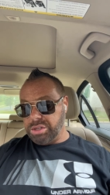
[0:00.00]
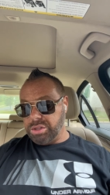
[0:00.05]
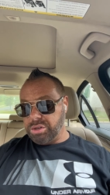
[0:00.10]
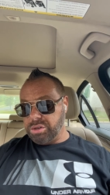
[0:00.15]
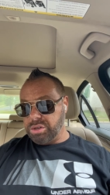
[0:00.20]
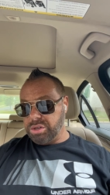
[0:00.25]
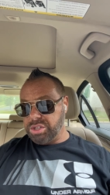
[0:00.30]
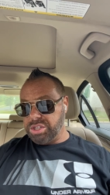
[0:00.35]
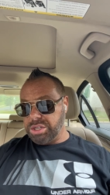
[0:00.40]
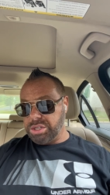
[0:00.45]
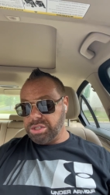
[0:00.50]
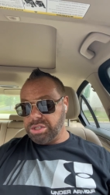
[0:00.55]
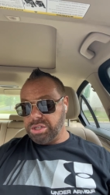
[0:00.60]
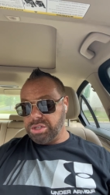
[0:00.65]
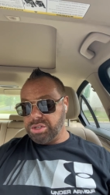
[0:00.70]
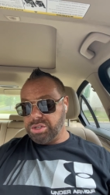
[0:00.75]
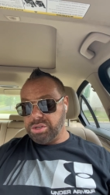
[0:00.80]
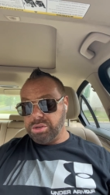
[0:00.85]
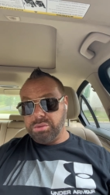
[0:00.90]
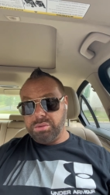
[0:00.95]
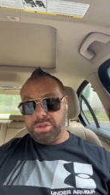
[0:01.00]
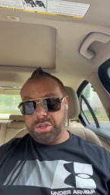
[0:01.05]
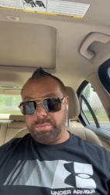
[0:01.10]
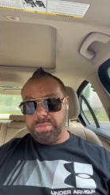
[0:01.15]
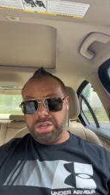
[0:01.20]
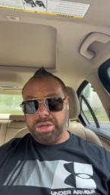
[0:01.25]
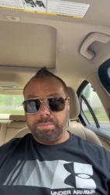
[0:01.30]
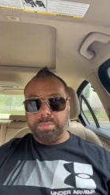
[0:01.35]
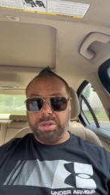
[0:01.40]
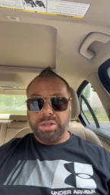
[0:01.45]
They're addicted to the
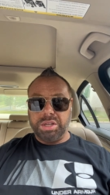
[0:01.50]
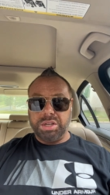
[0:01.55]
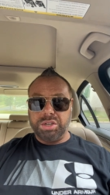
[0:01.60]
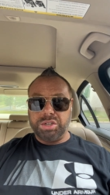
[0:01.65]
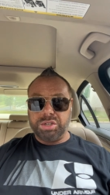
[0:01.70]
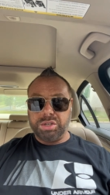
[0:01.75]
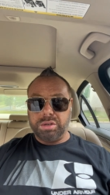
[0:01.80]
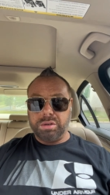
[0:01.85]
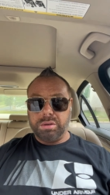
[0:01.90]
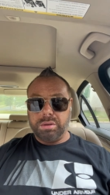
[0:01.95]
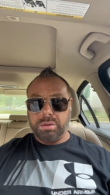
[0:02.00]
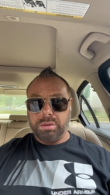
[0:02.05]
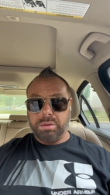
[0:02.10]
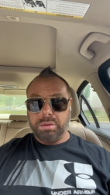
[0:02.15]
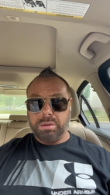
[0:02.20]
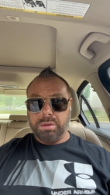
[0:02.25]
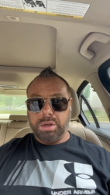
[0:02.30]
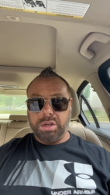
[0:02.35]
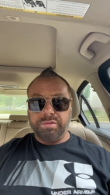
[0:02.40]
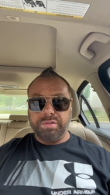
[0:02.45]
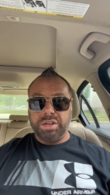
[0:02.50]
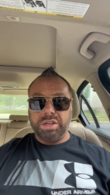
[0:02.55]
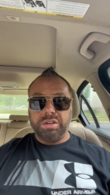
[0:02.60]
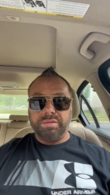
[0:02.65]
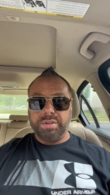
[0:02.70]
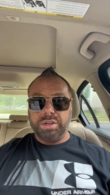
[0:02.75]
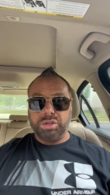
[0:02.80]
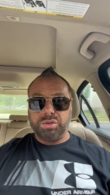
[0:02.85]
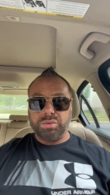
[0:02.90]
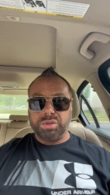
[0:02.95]
manipulation of
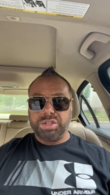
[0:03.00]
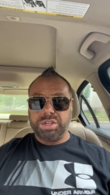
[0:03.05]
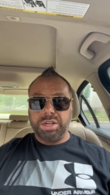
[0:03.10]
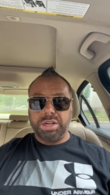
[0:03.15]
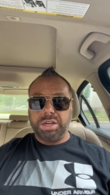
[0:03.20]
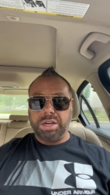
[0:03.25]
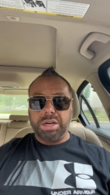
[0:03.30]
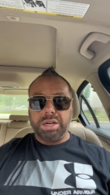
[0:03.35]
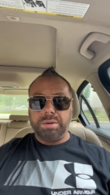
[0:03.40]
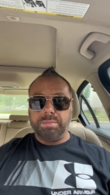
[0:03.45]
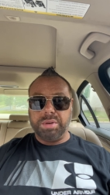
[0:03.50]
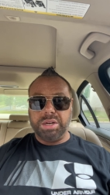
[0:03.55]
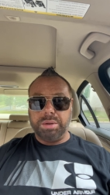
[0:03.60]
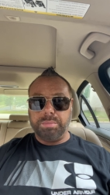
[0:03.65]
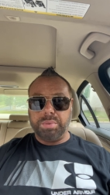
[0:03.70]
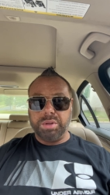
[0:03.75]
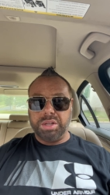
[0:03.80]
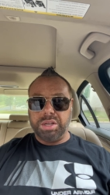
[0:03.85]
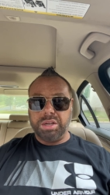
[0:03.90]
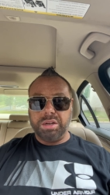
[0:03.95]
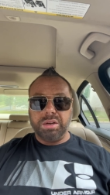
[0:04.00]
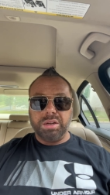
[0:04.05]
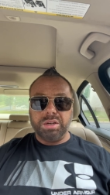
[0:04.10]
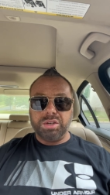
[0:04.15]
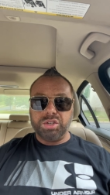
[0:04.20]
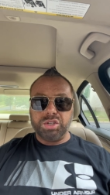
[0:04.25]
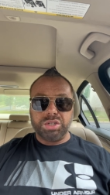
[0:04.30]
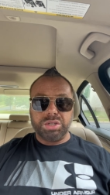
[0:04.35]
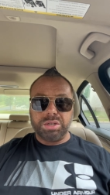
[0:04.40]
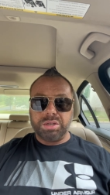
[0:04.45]
individuals. They got to manipulate. It
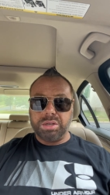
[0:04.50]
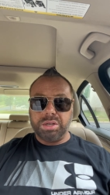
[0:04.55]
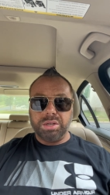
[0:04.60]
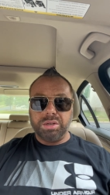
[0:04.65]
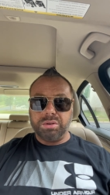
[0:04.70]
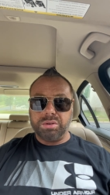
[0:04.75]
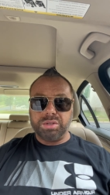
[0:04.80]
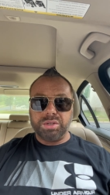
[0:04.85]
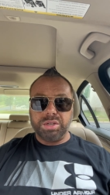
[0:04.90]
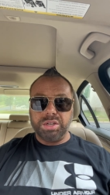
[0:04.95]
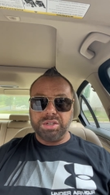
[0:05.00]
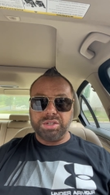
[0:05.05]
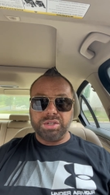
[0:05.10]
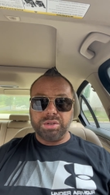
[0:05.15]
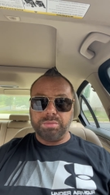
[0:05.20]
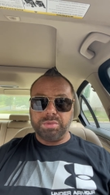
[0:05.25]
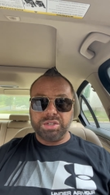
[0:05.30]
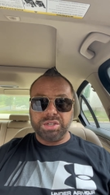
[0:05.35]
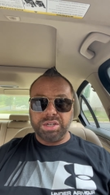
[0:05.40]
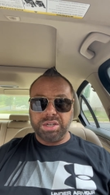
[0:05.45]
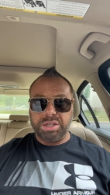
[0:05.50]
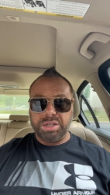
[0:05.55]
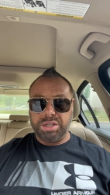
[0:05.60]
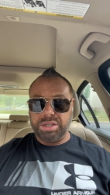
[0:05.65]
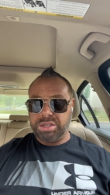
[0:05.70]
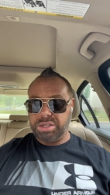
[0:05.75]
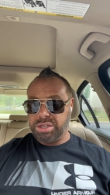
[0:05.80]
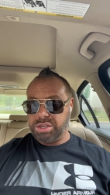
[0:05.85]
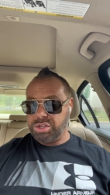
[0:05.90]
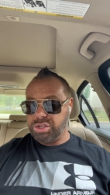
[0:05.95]
just, there's, it's almost like an
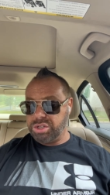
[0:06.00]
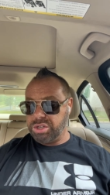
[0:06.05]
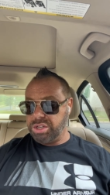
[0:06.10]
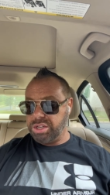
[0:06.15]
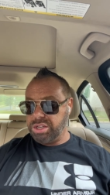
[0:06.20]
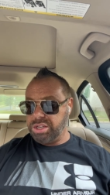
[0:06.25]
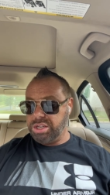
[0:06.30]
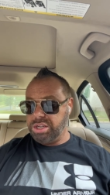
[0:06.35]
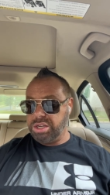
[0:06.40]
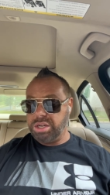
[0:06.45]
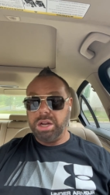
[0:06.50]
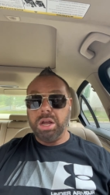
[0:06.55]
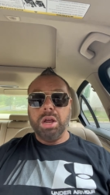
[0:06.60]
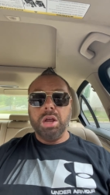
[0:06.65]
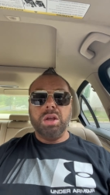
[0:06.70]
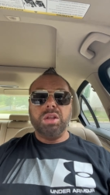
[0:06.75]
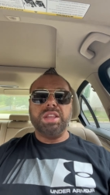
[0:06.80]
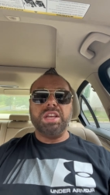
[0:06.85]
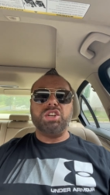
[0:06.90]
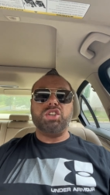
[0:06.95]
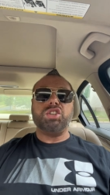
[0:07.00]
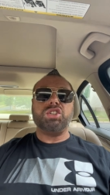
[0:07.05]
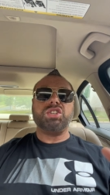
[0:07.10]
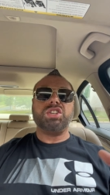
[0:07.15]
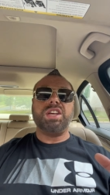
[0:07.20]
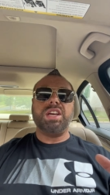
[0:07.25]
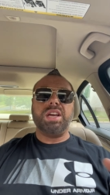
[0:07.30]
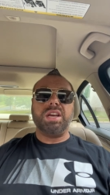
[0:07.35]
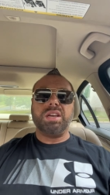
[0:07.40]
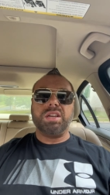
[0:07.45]
addiction. They can't, they just
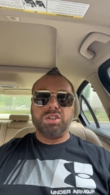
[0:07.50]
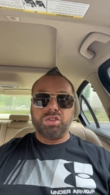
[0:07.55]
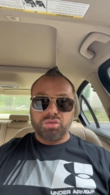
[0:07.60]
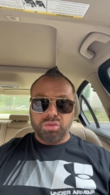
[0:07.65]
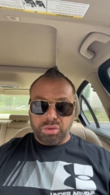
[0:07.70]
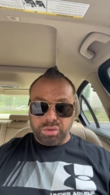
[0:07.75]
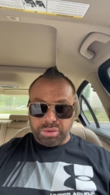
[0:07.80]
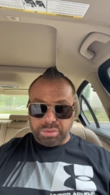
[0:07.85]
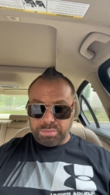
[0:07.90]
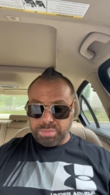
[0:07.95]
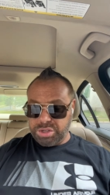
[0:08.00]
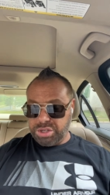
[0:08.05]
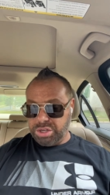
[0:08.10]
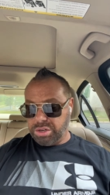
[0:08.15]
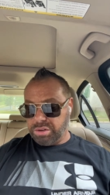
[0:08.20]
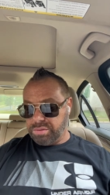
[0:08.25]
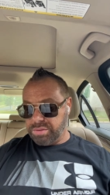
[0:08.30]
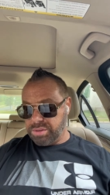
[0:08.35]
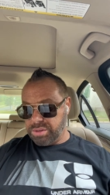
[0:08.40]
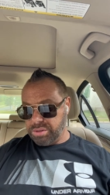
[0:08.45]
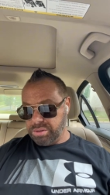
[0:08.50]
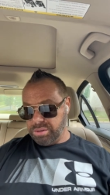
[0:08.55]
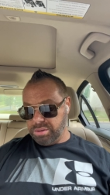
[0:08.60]
can't control themselves.